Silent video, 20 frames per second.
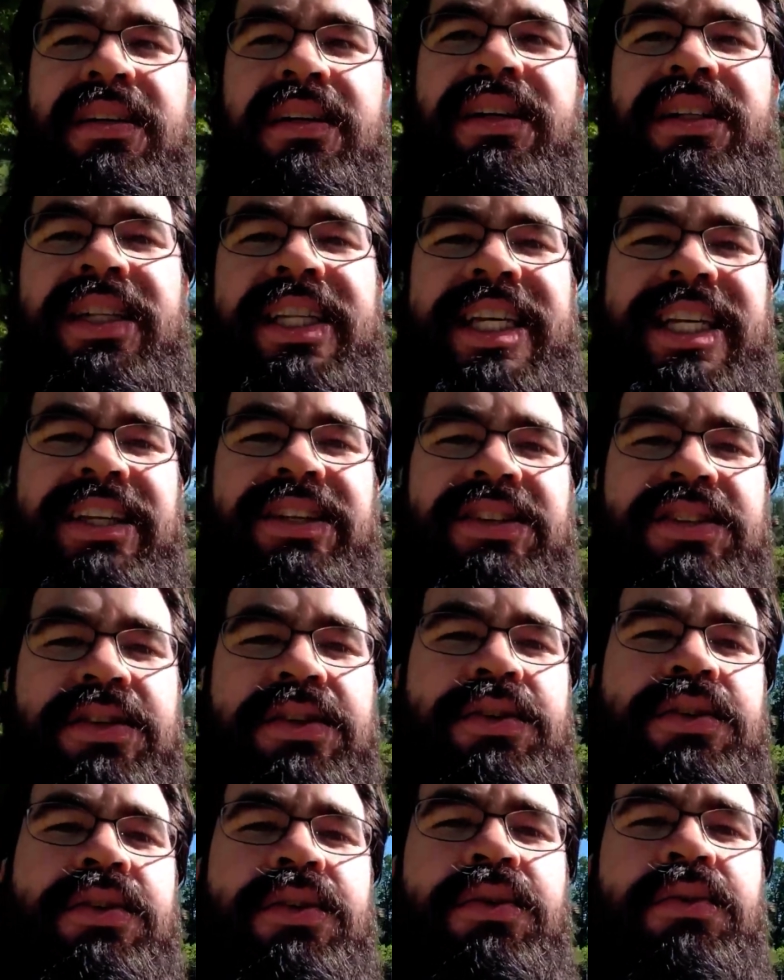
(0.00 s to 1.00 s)
leads
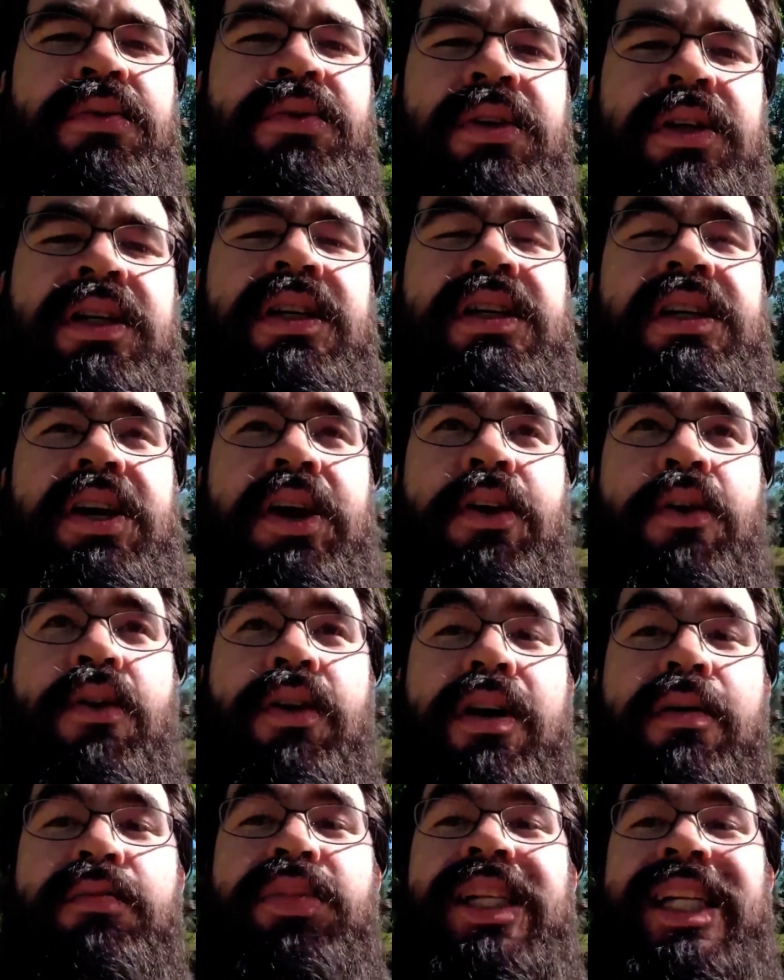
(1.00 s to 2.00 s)
to, a
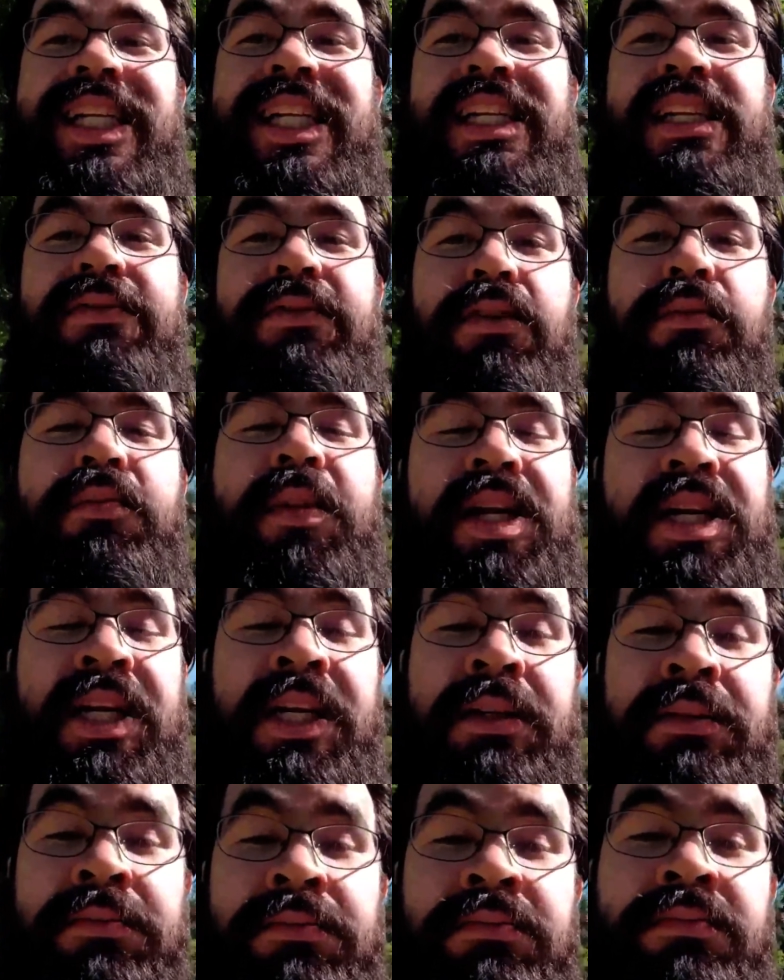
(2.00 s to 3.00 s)
completely different
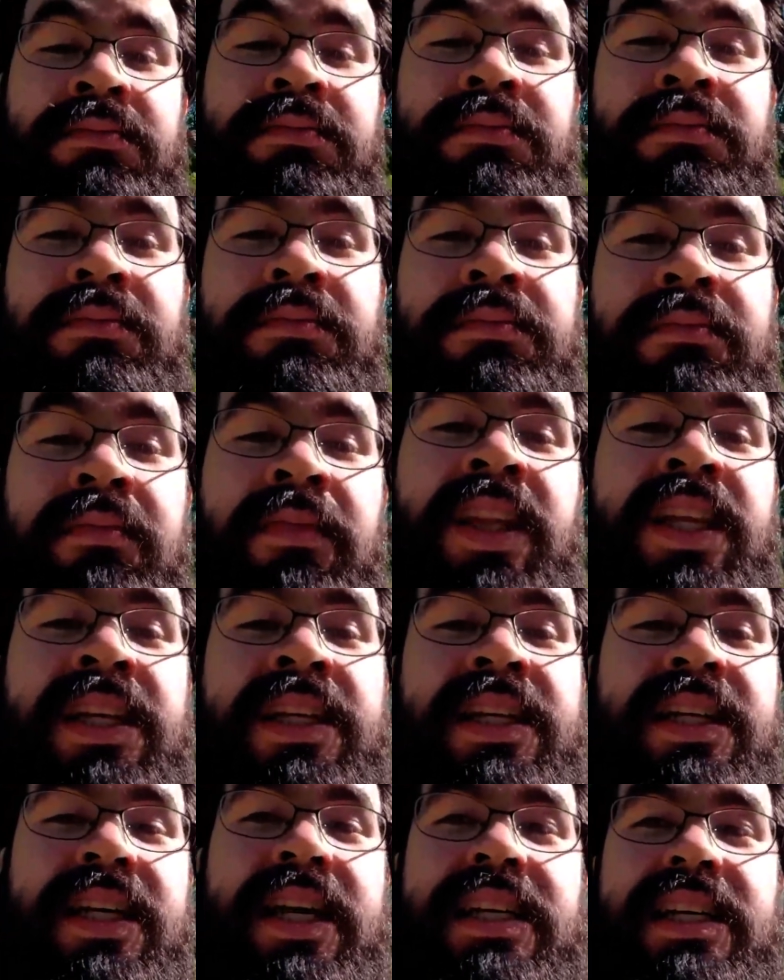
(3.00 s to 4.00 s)
meaning,
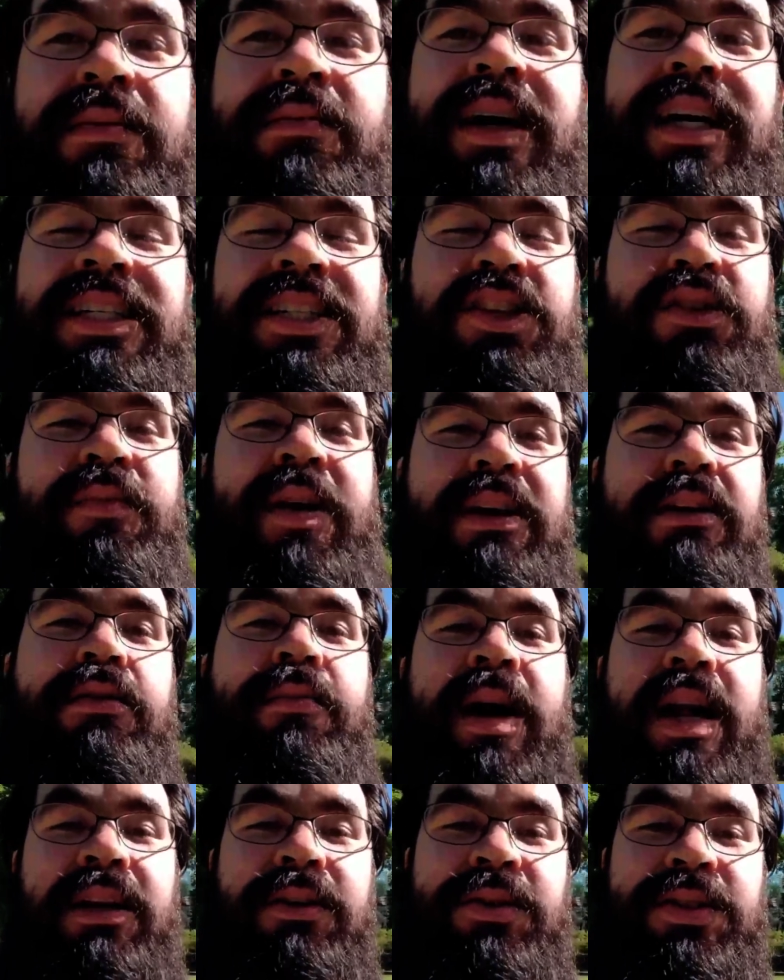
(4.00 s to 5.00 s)
because it might still make
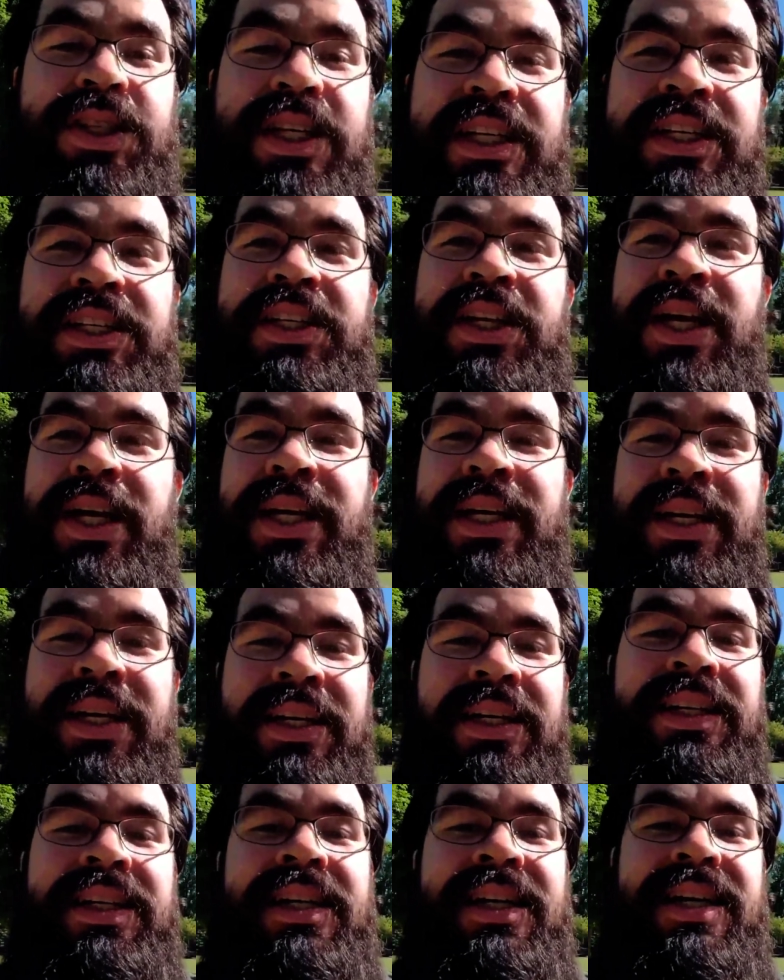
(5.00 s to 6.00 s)
grammatical sense,
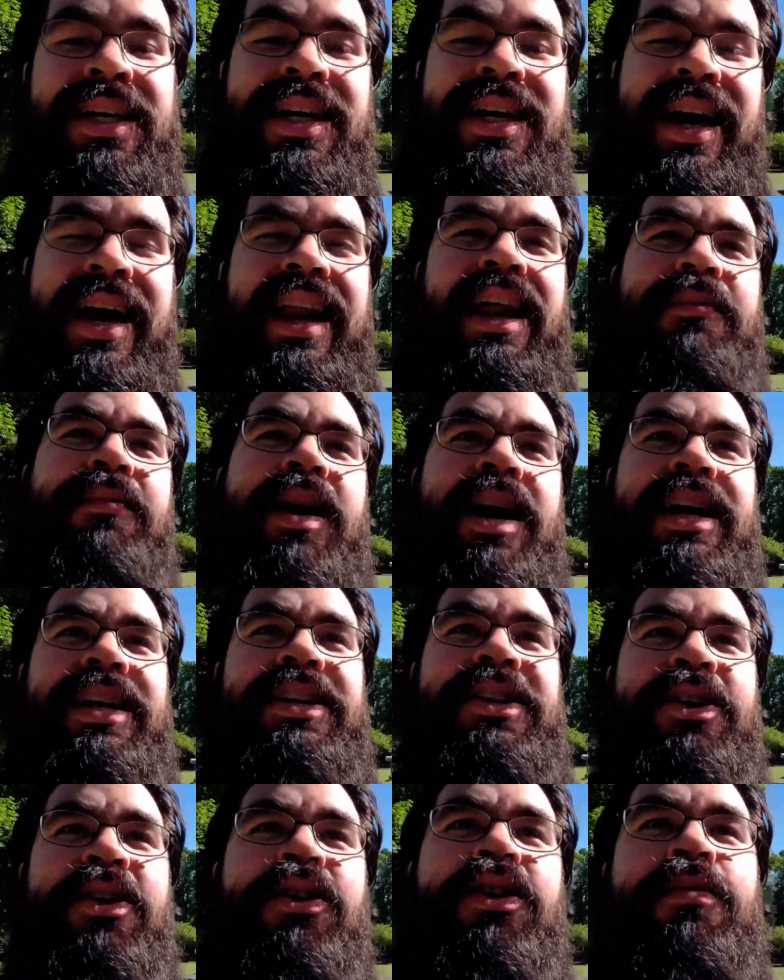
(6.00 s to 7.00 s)
and it might,
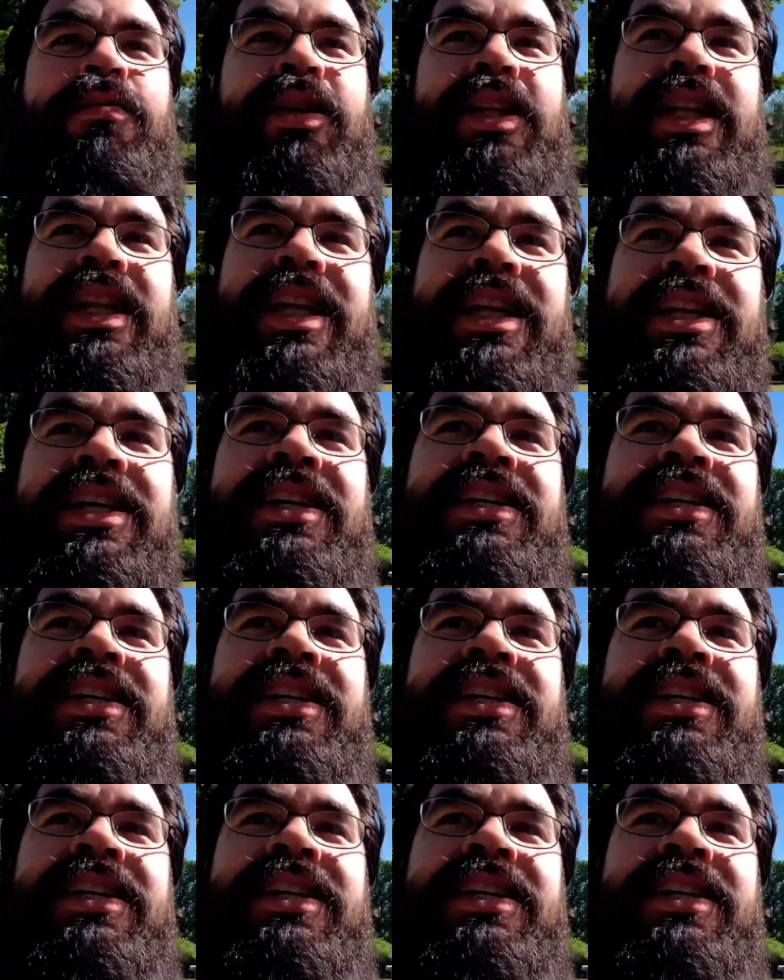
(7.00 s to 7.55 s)
completely